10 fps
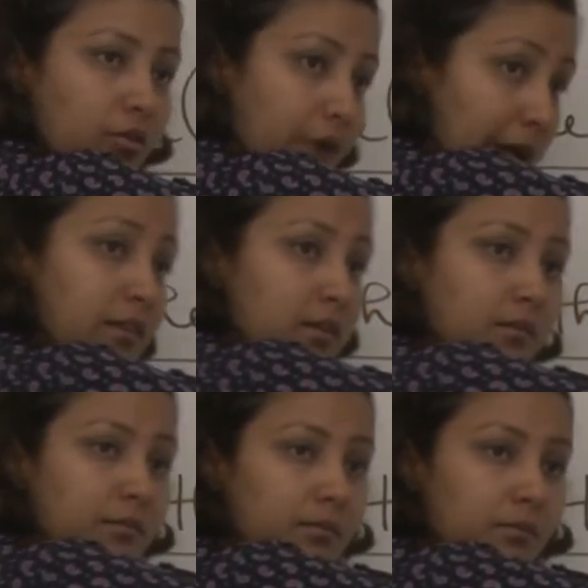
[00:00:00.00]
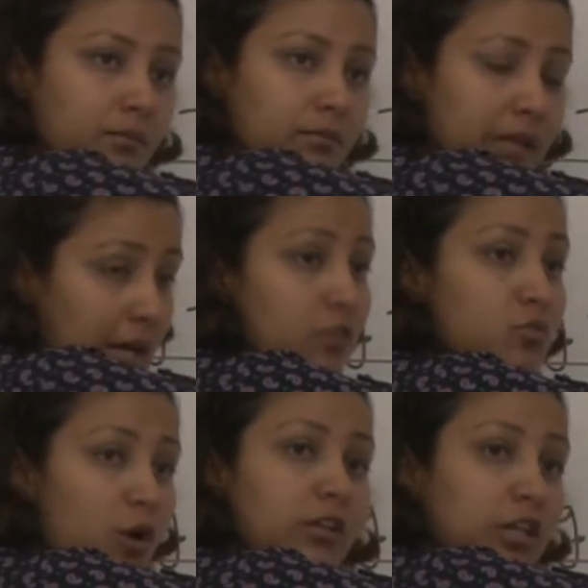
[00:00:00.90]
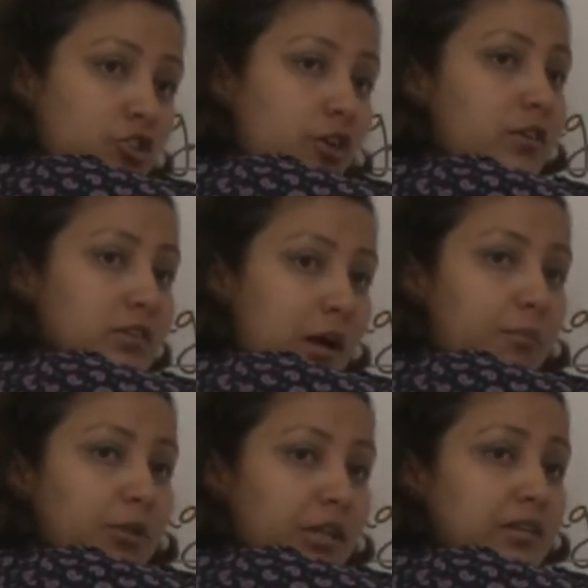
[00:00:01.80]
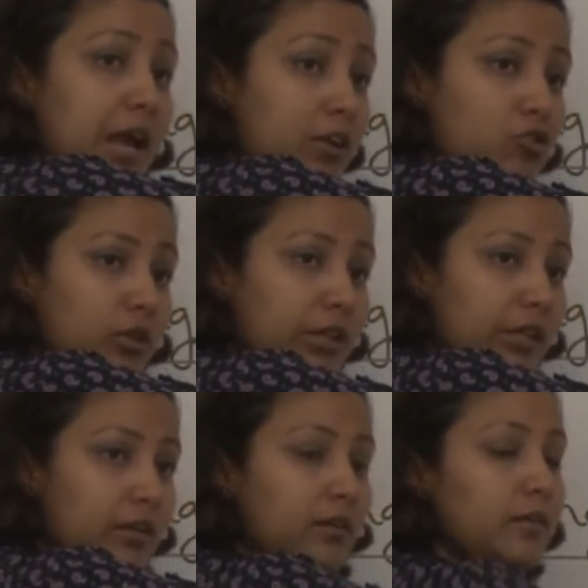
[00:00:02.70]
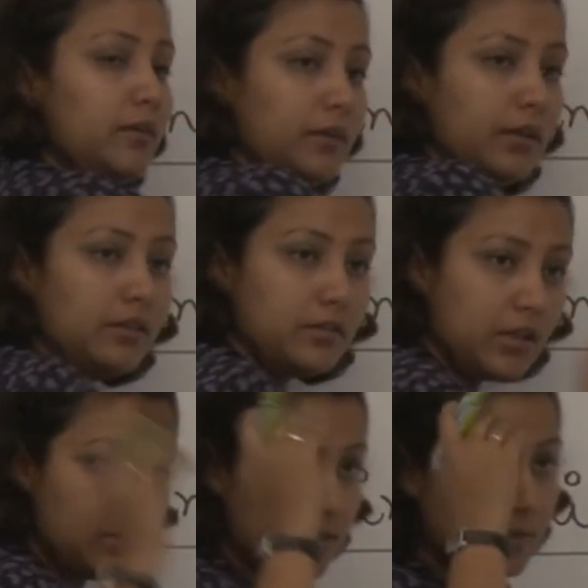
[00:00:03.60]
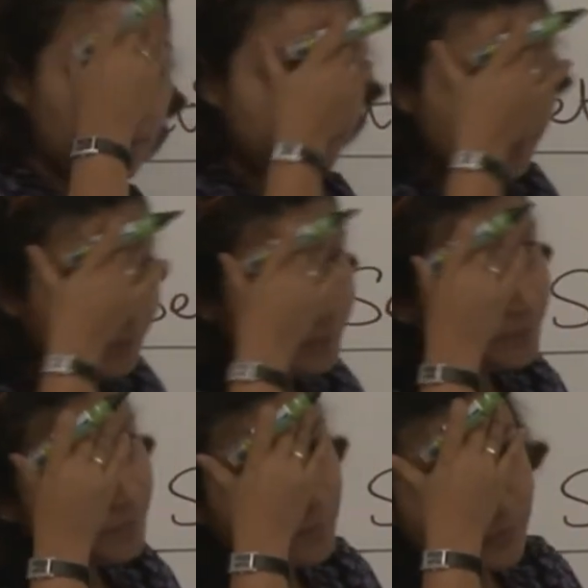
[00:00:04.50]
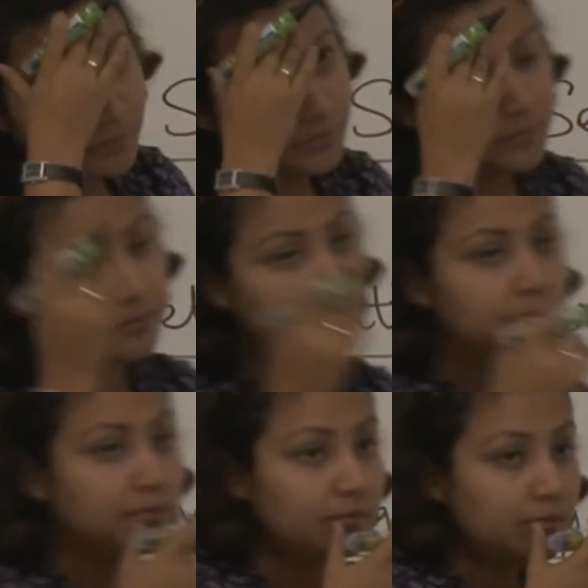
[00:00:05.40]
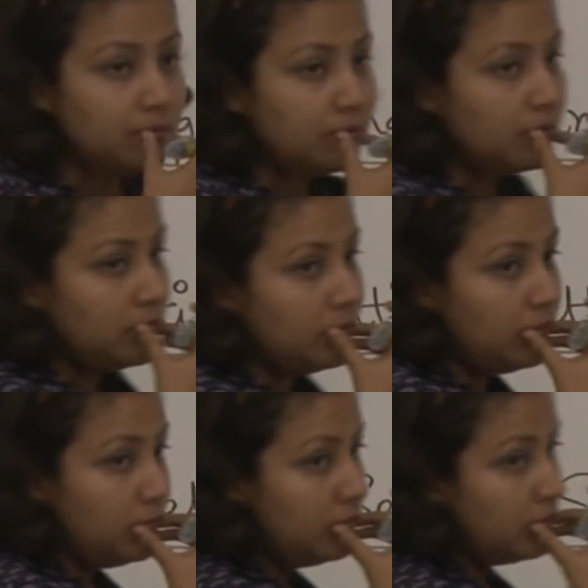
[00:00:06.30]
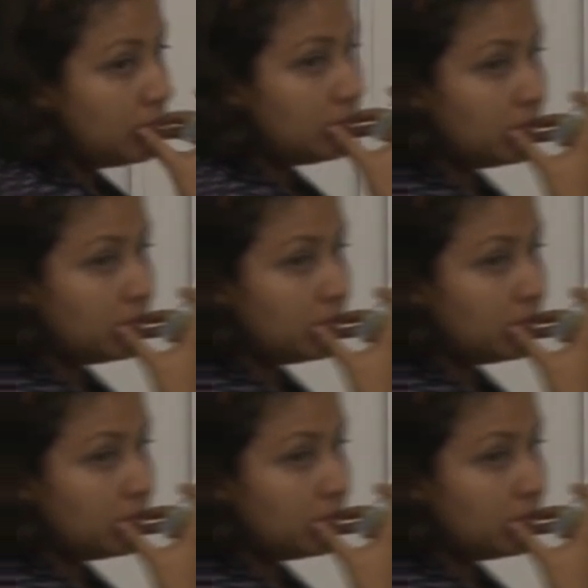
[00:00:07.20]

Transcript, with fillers: right? That is what the insurance company is actually, yes, Casey. Um, the administrative cost reserve fund and